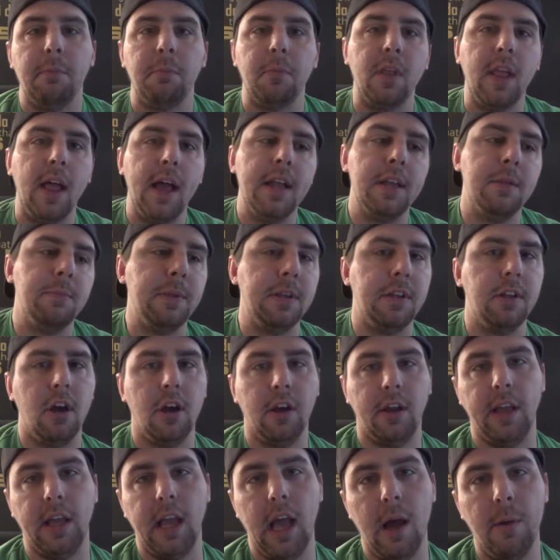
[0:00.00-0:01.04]
I'm glad to be
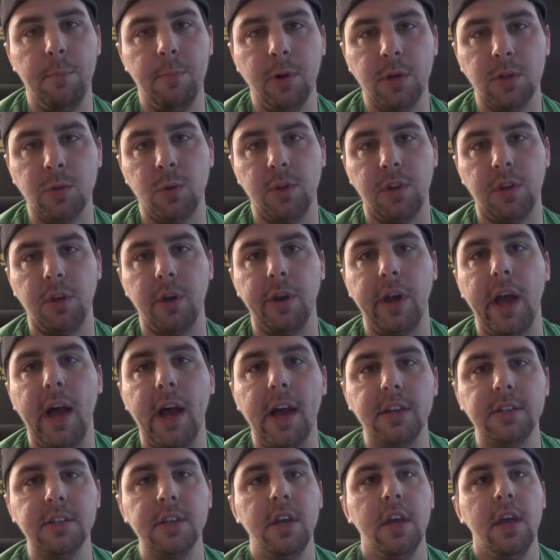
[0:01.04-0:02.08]
talking comic books with you
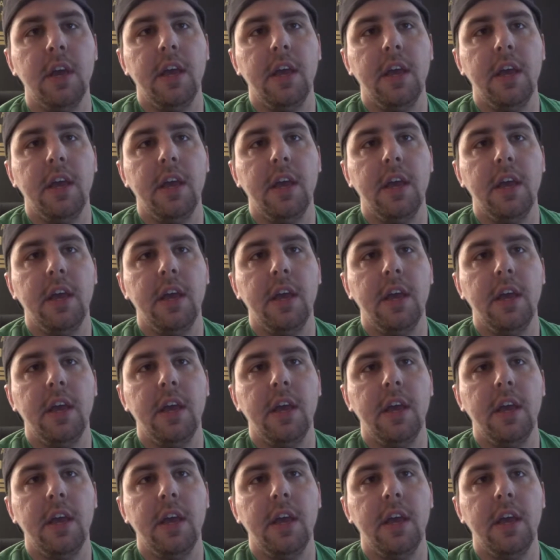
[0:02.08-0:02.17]
guys,